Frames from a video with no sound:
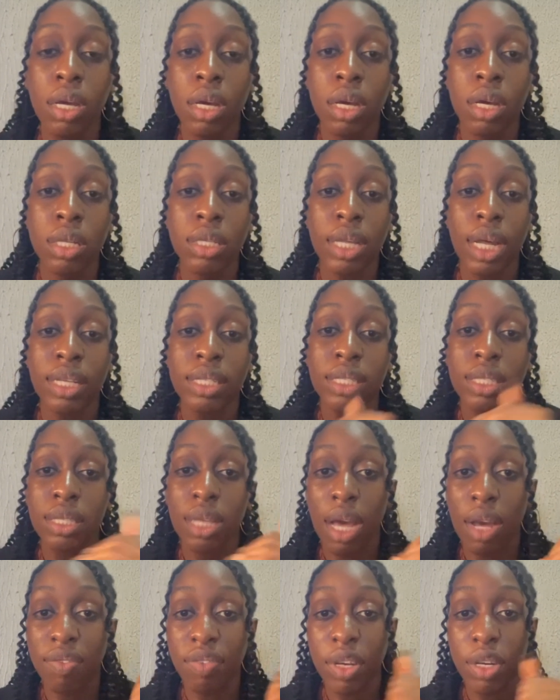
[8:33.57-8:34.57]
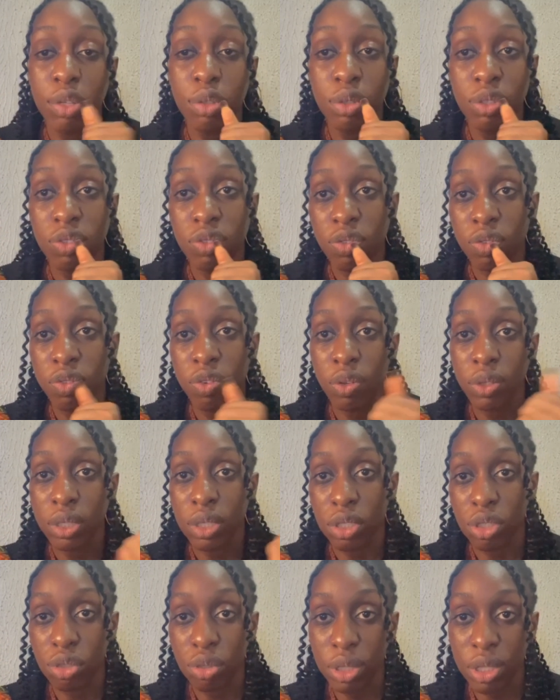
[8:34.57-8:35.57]
useful for
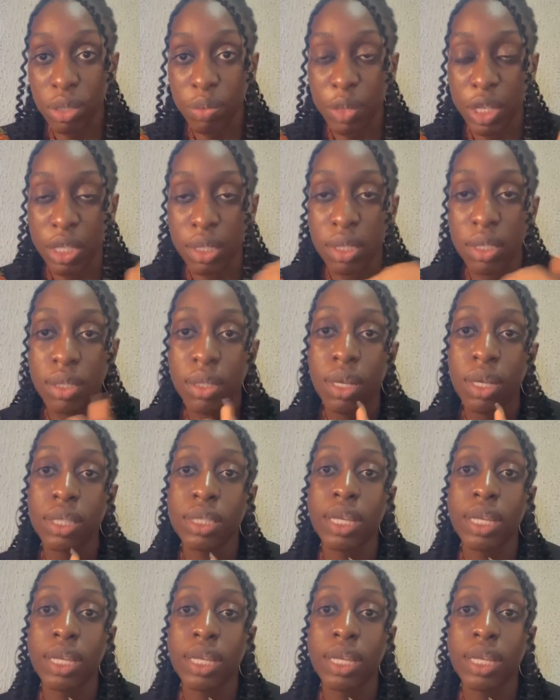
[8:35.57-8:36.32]
the treatment.